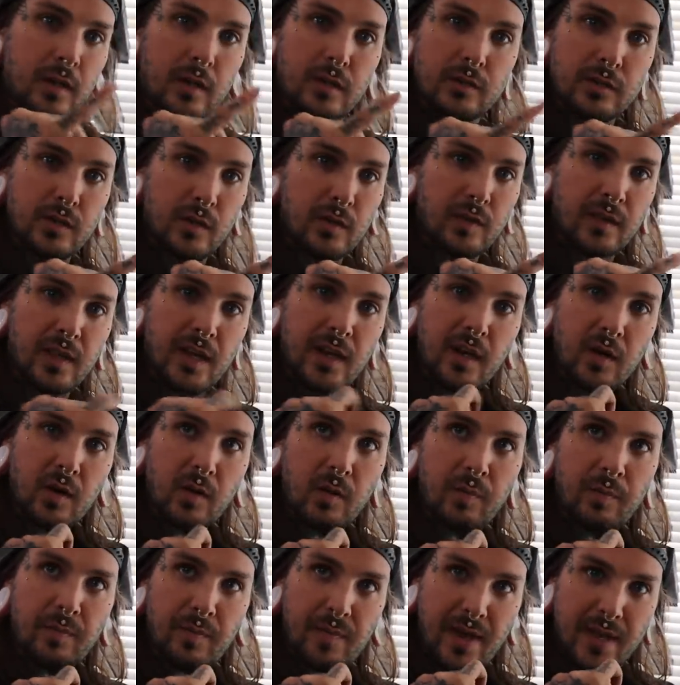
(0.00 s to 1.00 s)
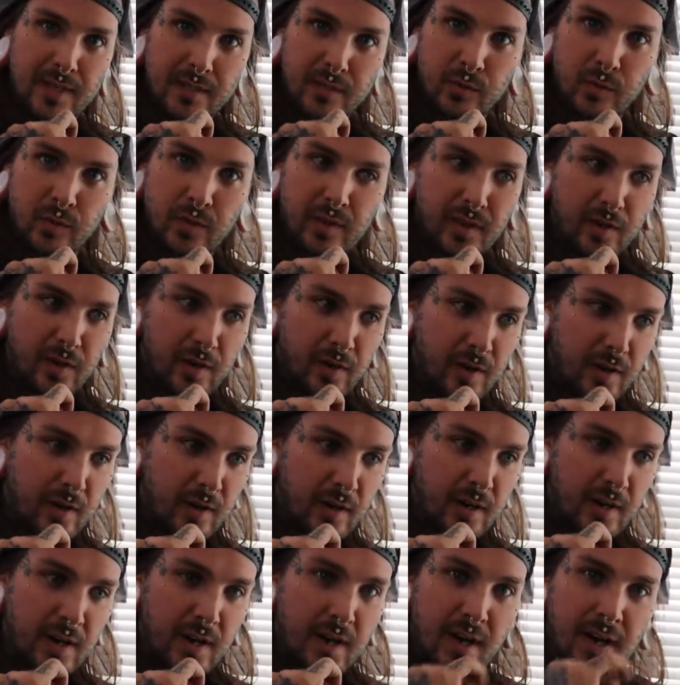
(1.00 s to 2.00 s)
so they don't mess with
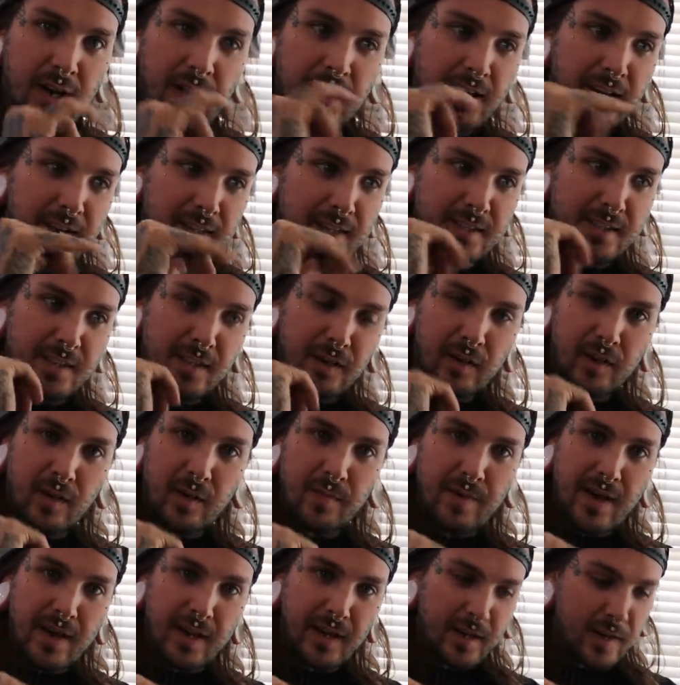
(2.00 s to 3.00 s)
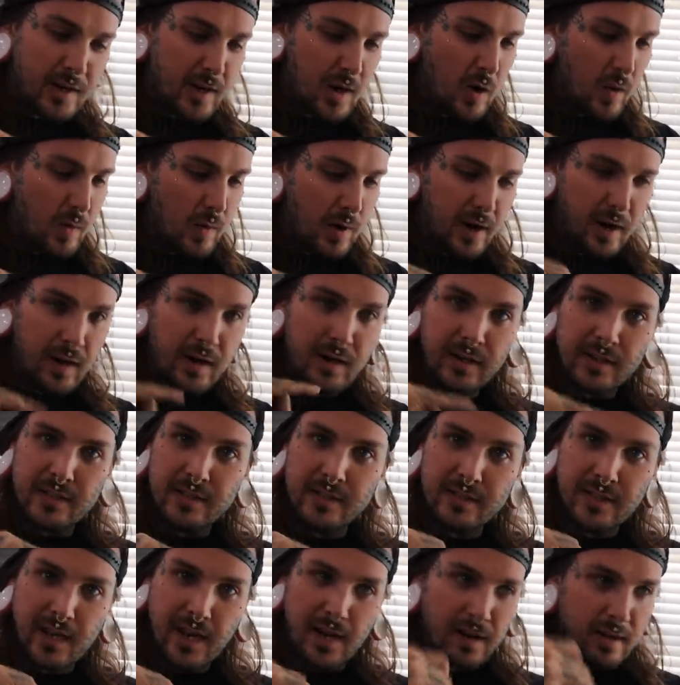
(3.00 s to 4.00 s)
her. Because they'll come out of nowhere,
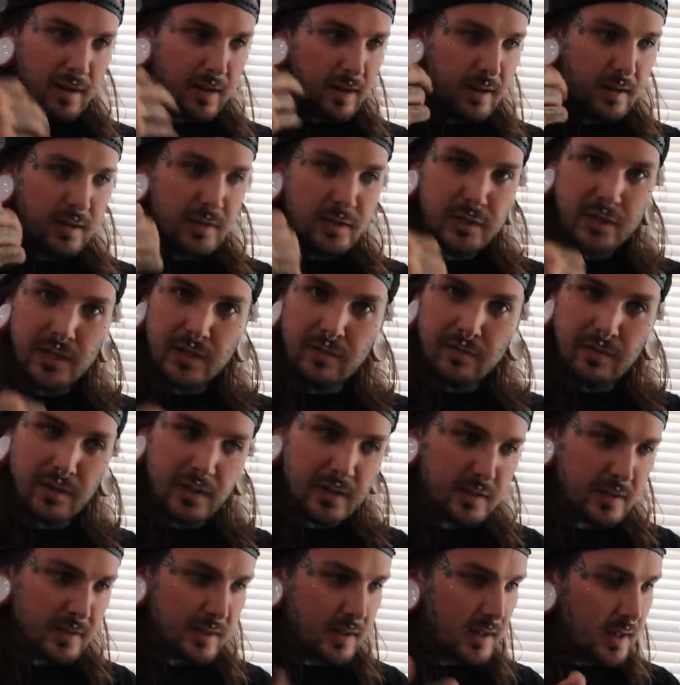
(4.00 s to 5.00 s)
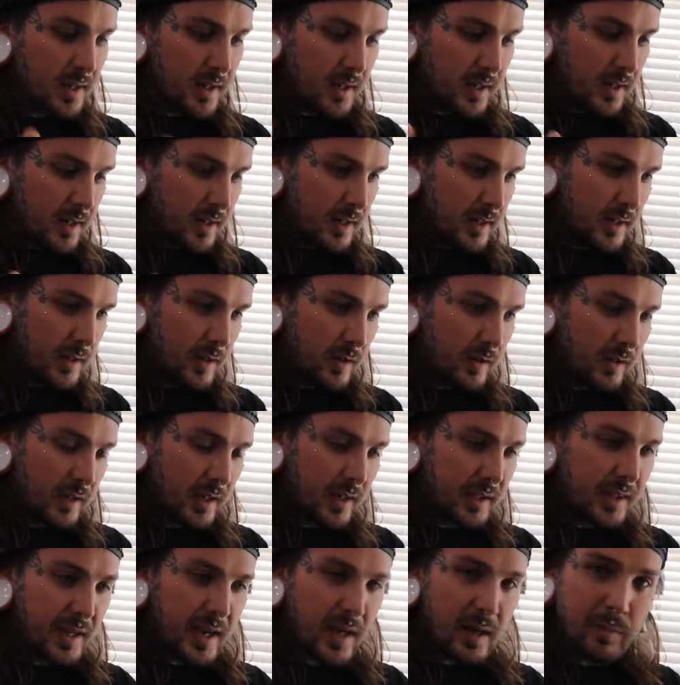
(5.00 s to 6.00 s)
scare her, she runs. You don't
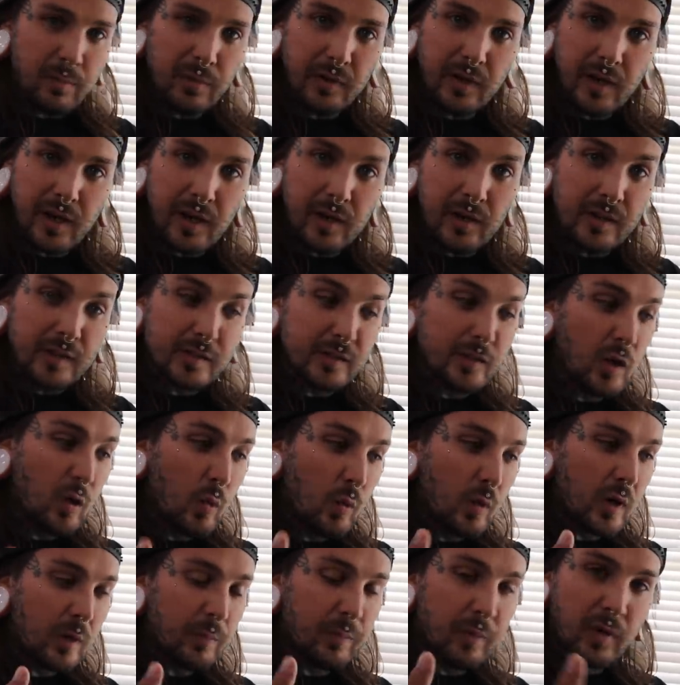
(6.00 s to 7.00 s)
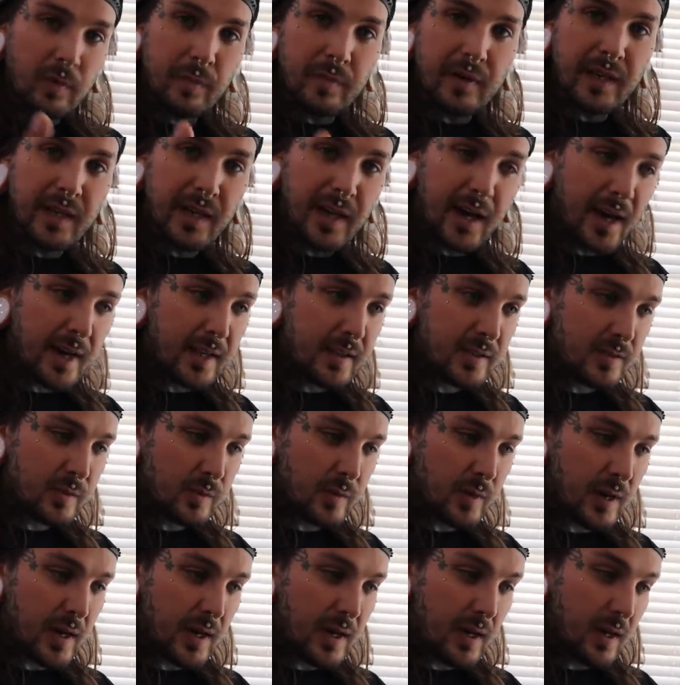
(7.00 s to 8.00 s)
like that. But I don't want to put my cats
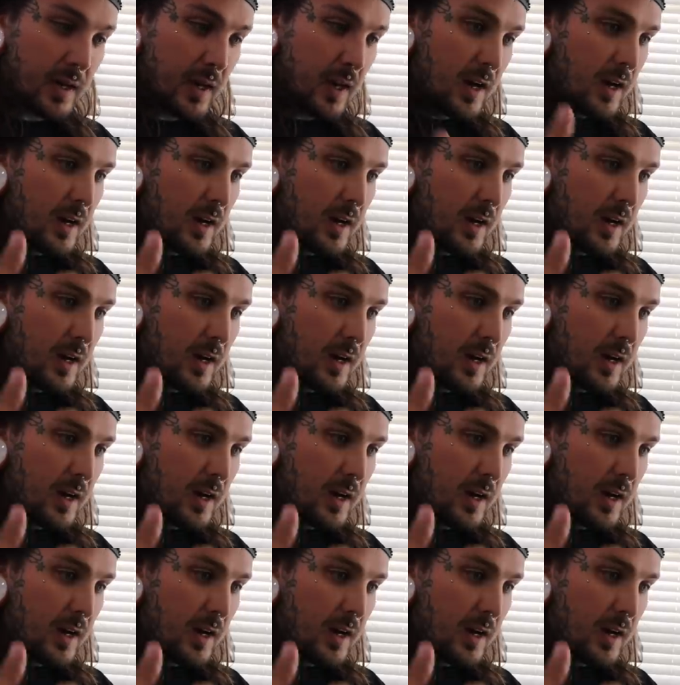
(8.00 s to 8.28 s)
away,